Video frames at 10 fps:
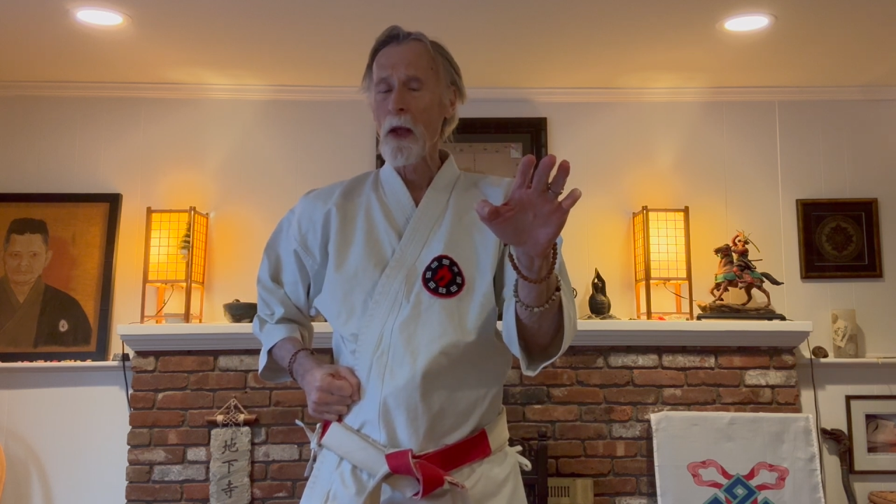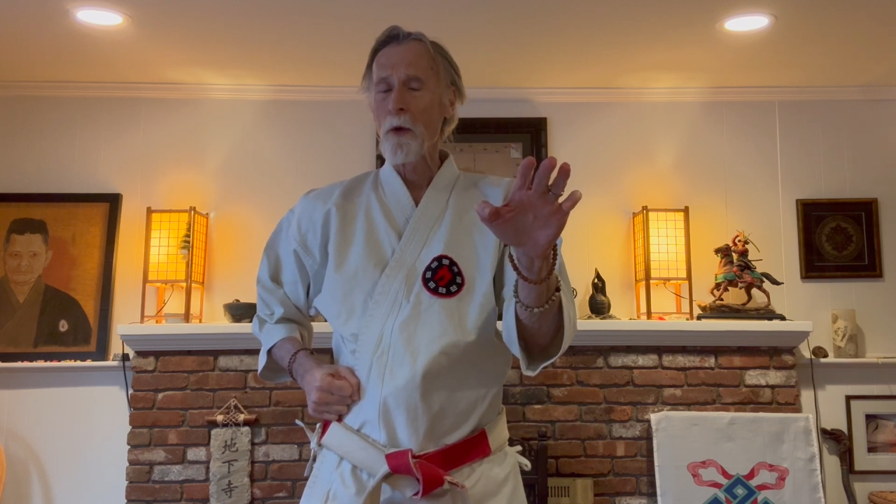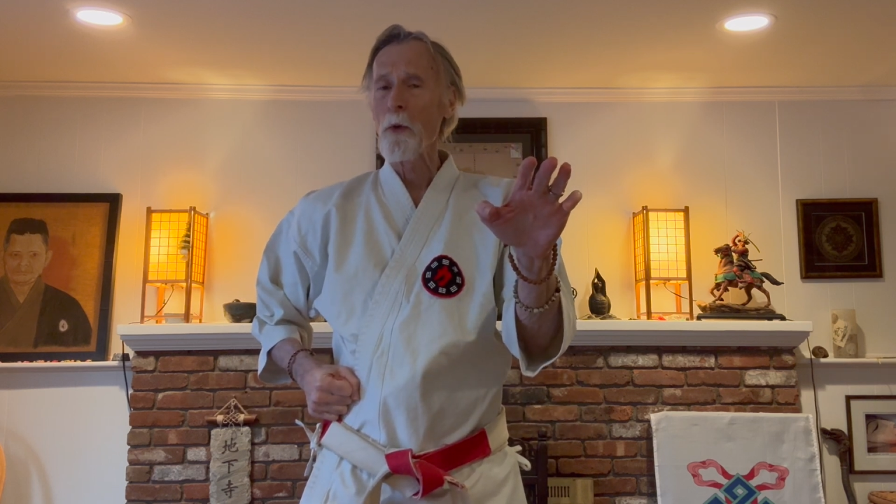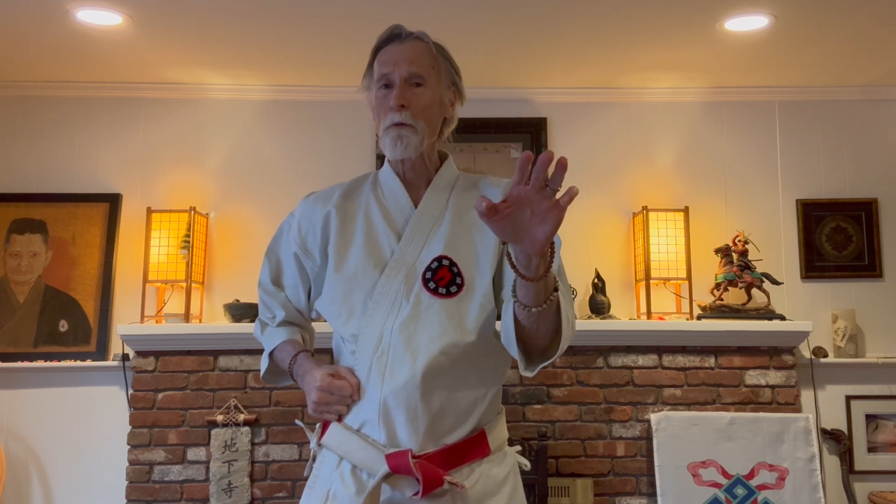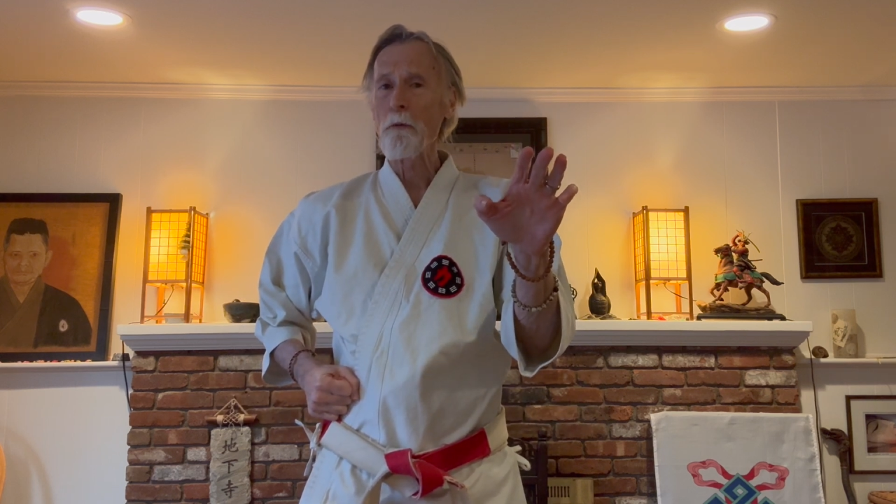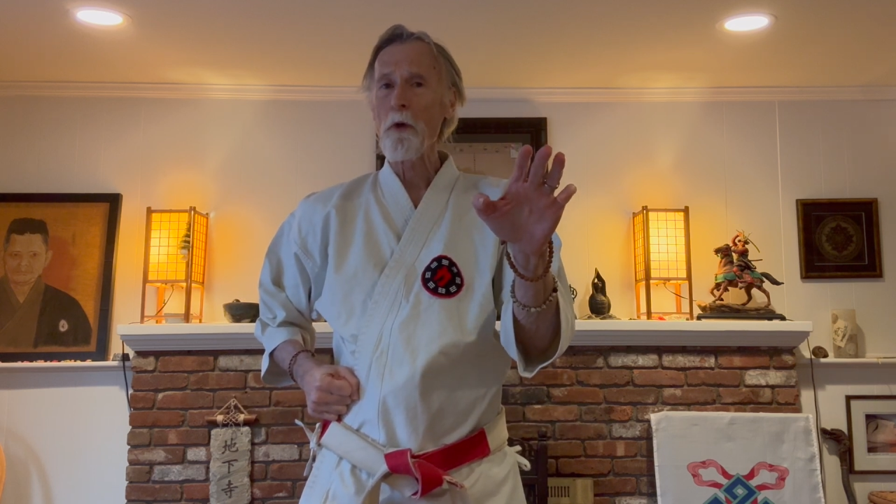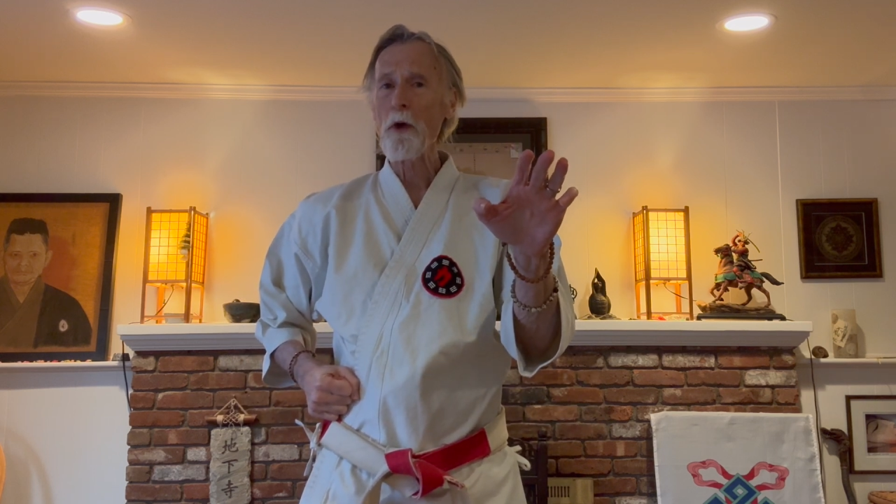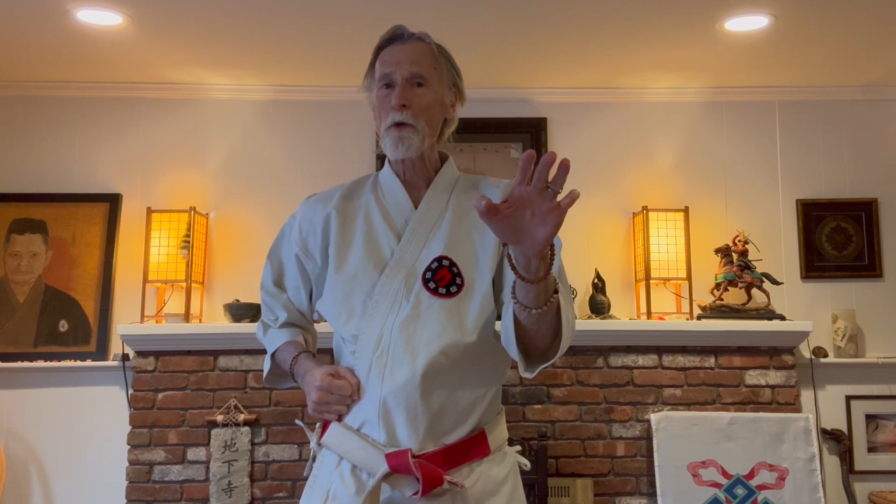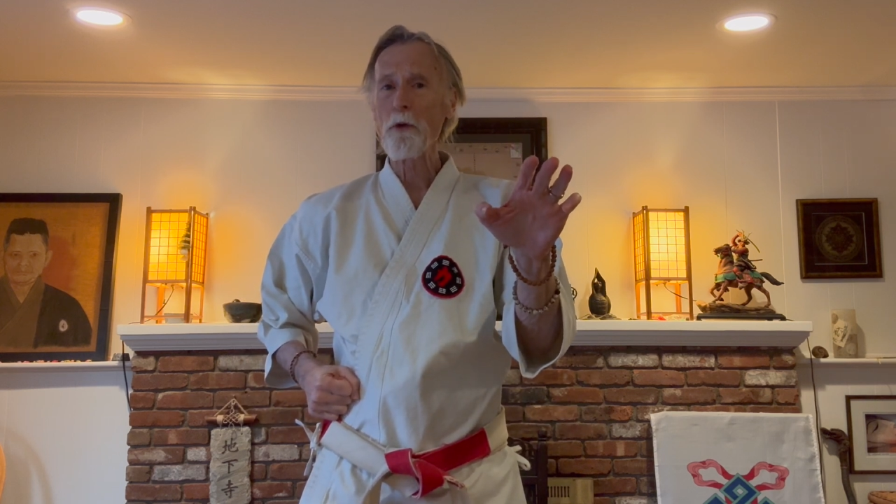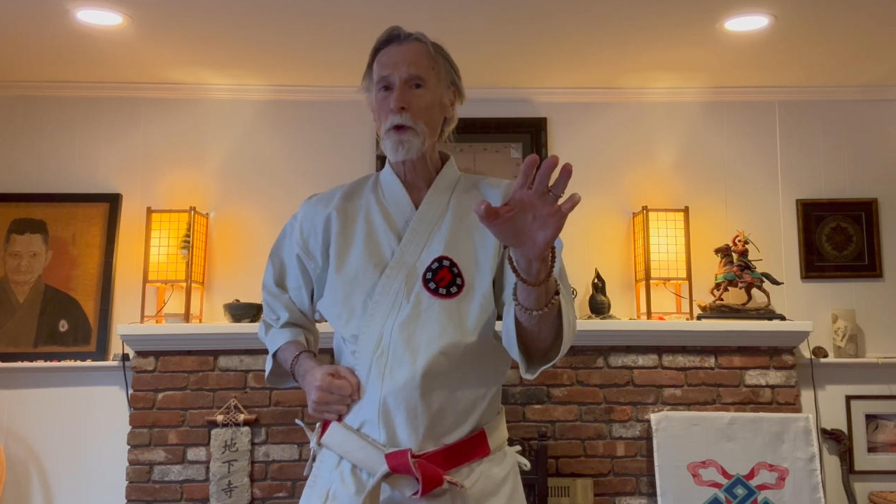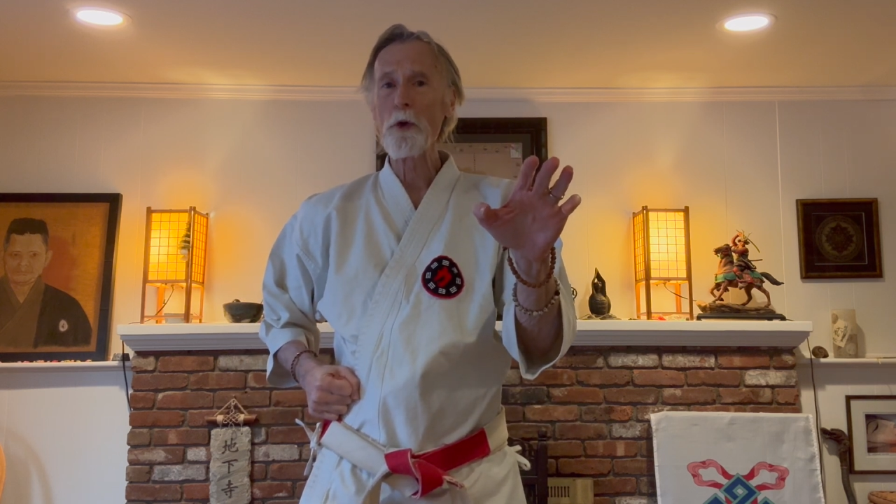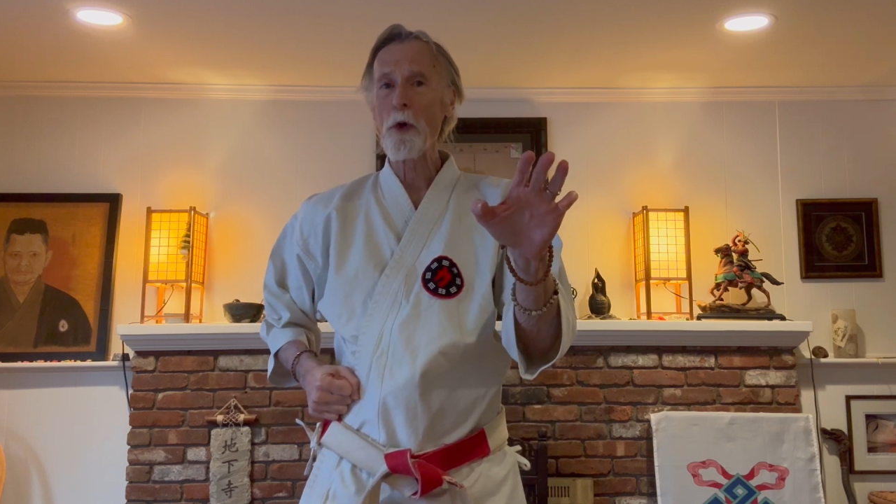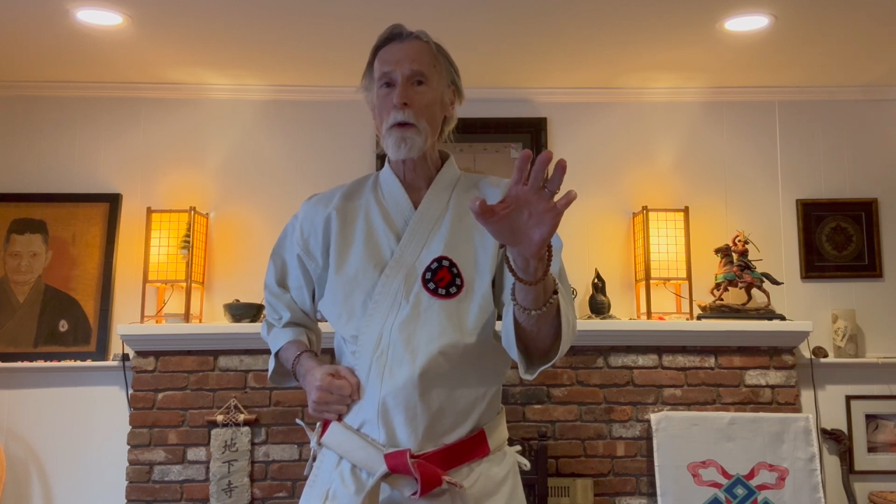refers to your